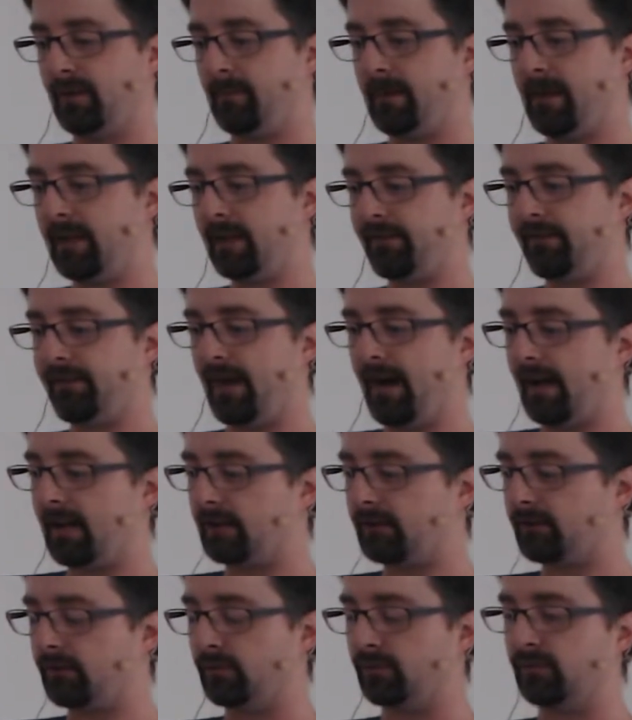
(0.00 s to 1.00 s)
a
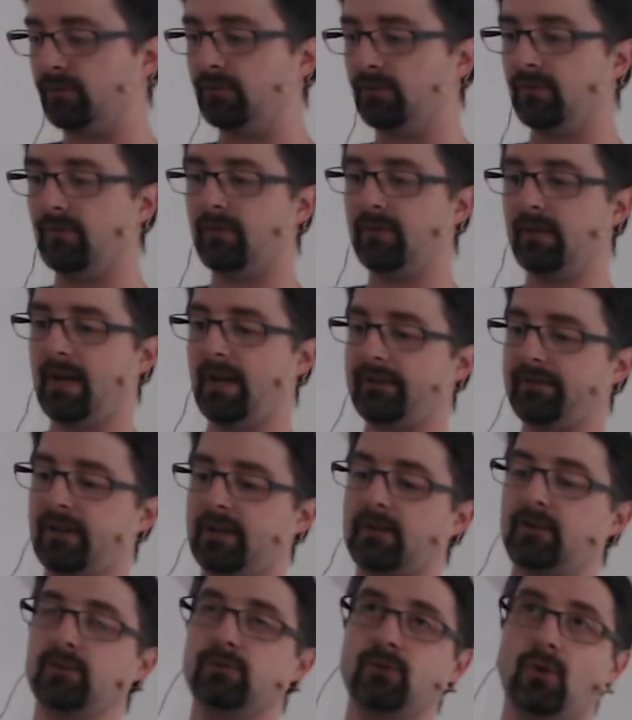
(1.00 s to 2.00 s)
makefile to
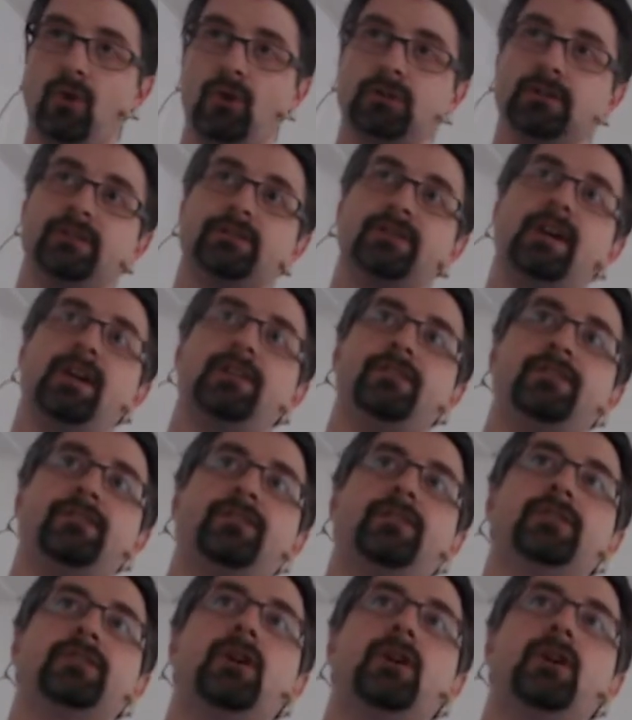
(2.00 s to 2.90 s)
execute all the tests,